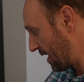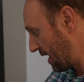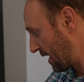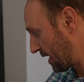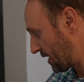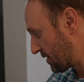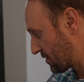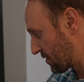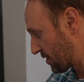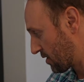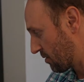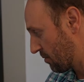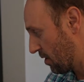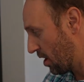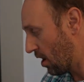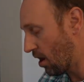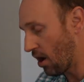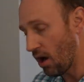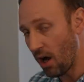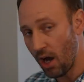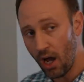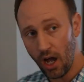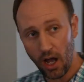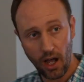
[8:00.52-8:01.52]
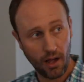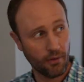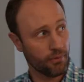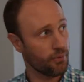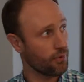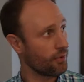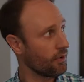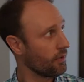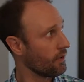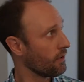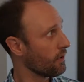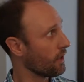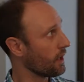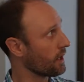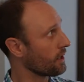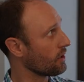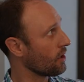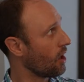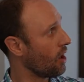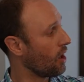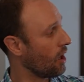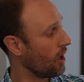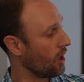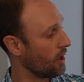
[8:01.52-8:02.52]
I can turn them off, like
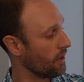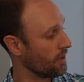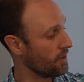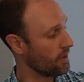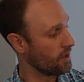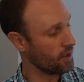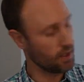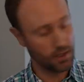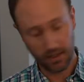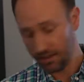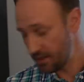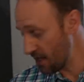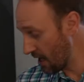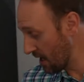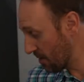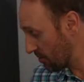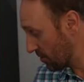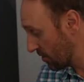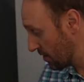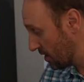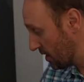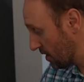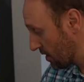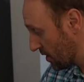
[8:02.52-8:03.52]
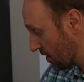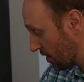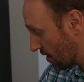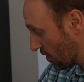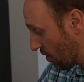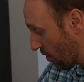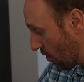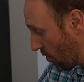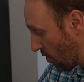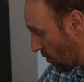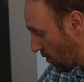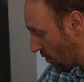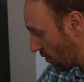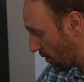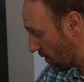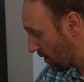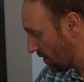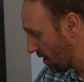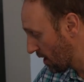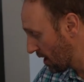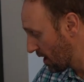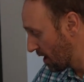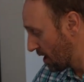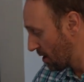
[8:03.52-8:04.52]
on the table here,
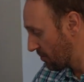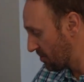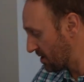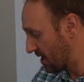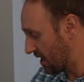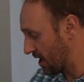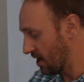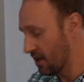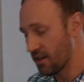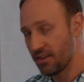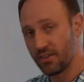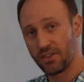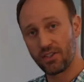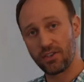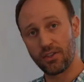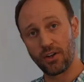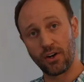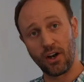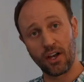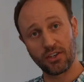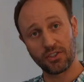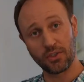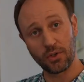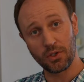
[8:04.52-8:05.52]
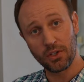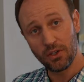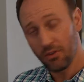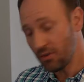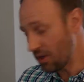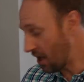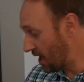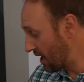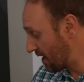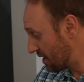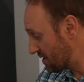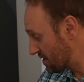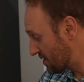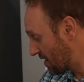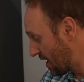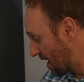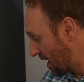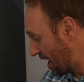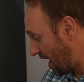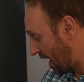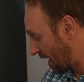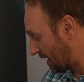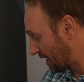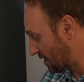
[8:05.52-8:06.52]
or because they're also Hue lights,
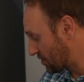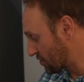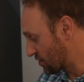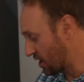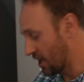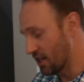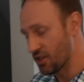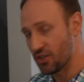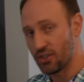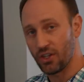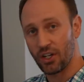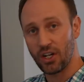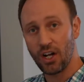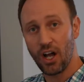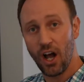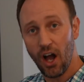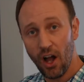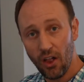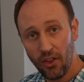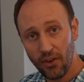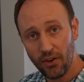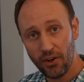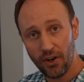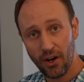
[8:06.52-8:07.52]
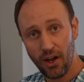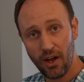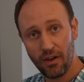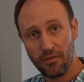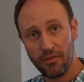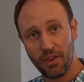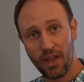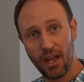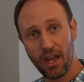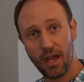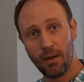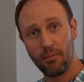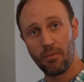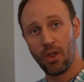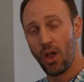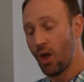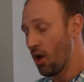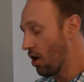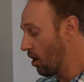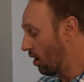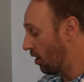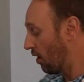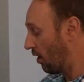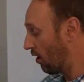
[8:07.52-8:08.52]
I can change the color of them.
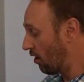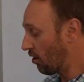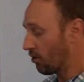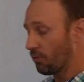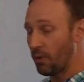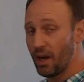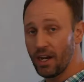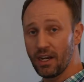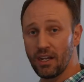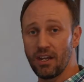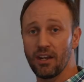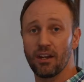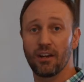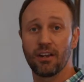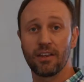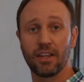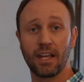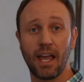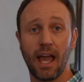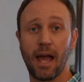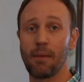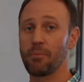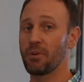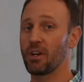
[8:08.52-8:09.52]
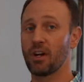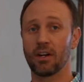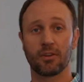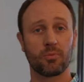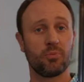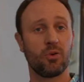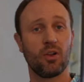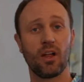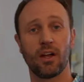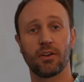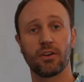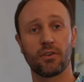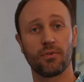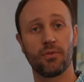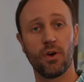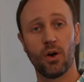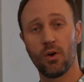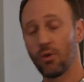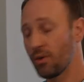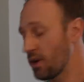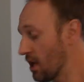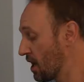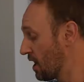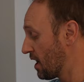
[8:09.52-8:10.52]
All right here in the app. You don't have to pull out your
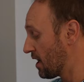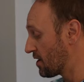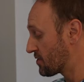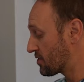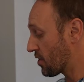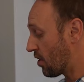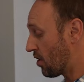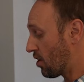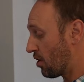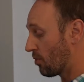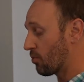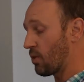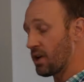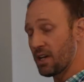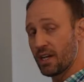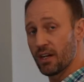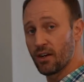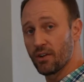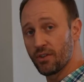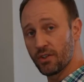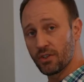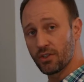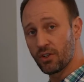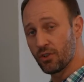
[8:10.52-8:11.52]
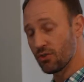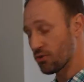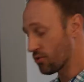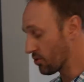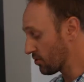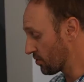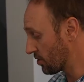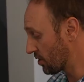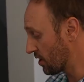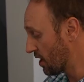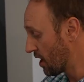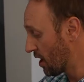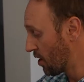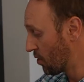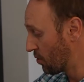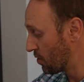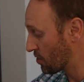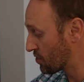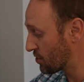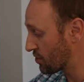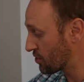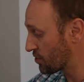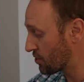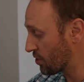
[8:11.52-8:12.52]
phone. It's all right here in this controller.
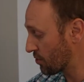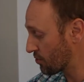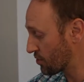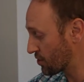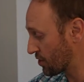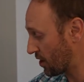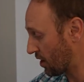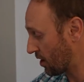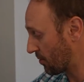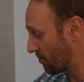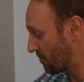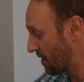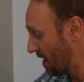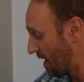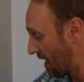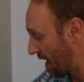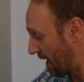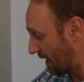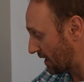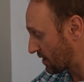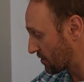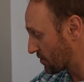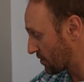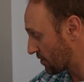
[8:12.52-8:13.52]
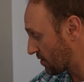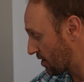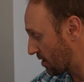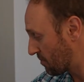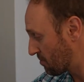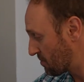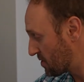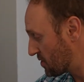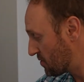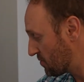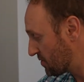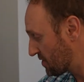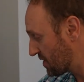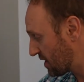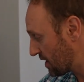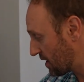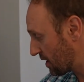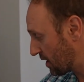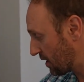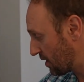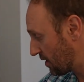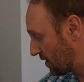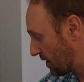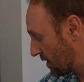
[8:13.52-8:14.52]
It's so sharp. I can turn on
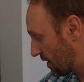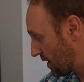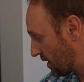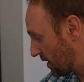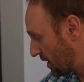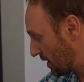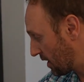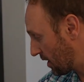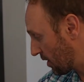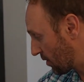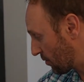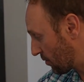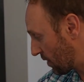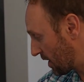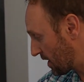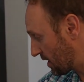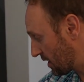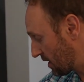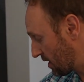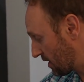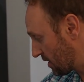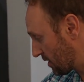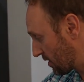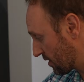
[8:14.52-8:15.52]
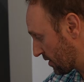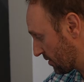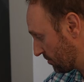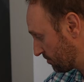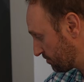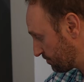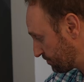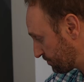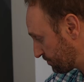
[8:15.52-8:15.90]
music right here.